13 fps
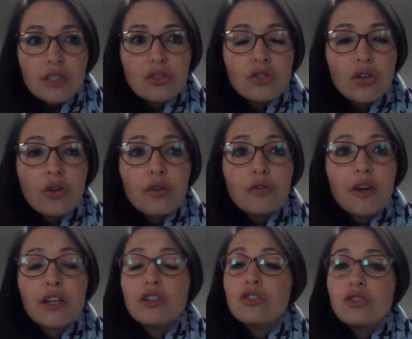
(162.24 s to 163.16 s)
So if
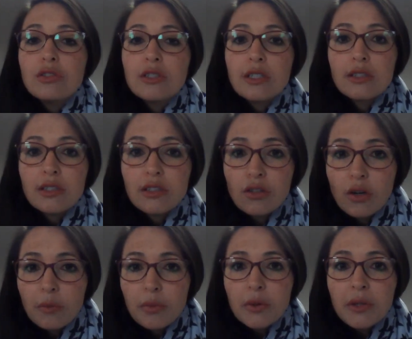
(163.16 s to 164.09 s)
I could use this
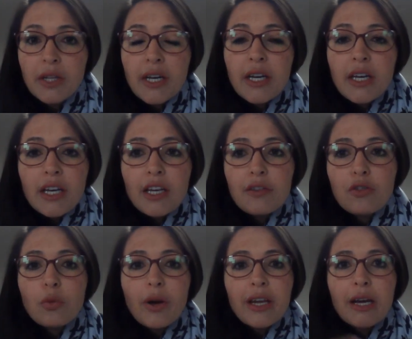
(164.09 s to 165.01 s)
example,
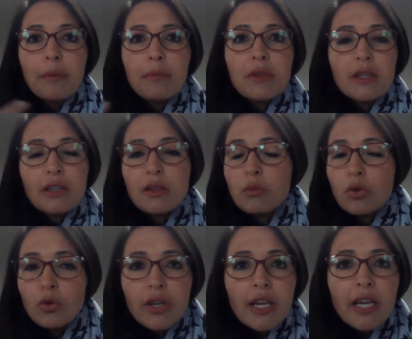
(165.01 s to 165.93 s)
if you wake up in the
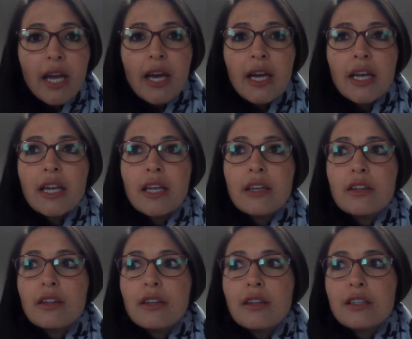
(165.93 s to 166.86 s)
morning
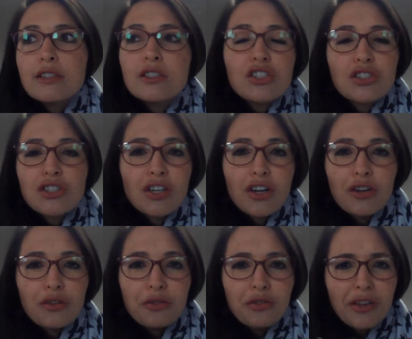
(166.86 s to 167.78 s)
and there's just a
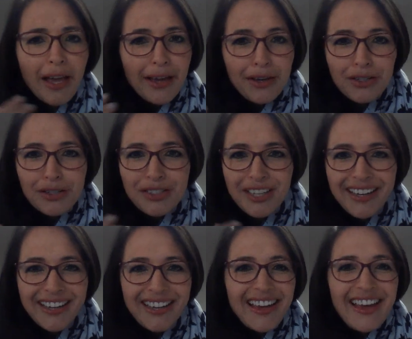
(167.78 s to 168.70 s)
lot of chaos
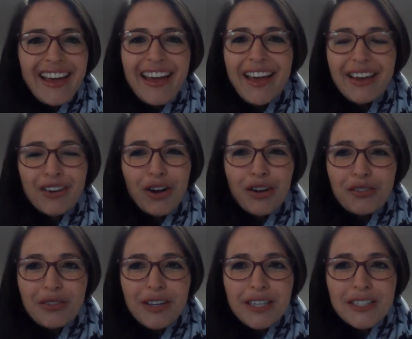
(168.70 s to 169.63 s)
and
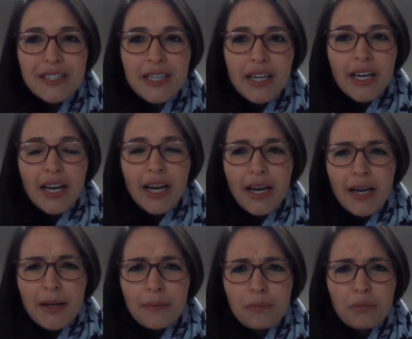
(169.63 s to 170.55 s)
conflict,
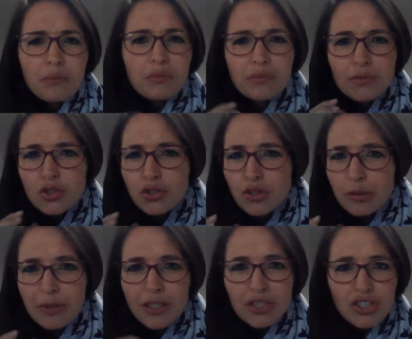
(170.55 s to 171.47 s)

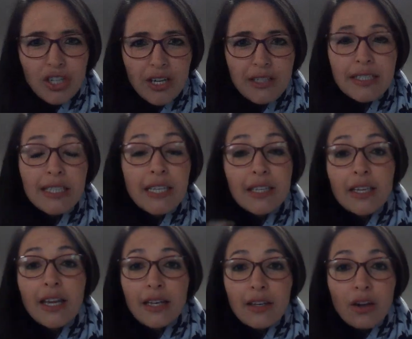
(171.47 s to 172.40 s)
screaming and shouting
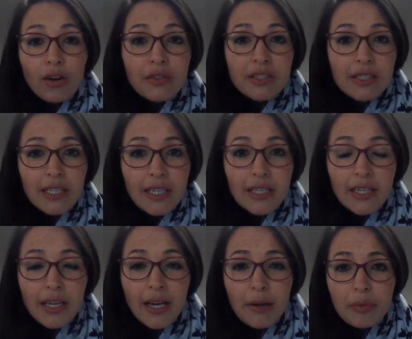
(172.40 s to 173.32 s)
and obviously
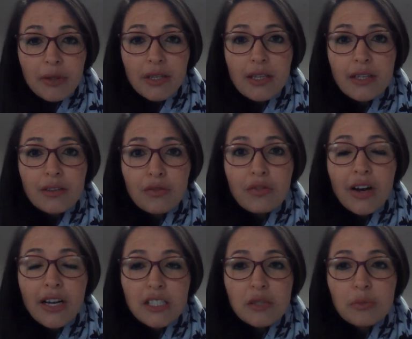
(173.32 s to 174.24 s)
ending up in
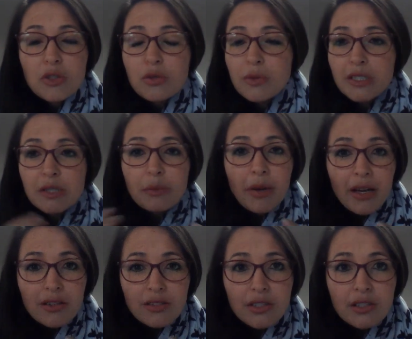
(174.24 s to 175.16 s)
fights between
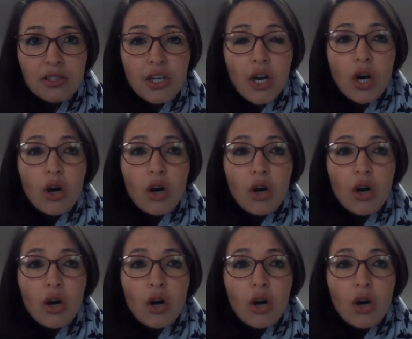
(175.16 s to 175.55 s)
spouses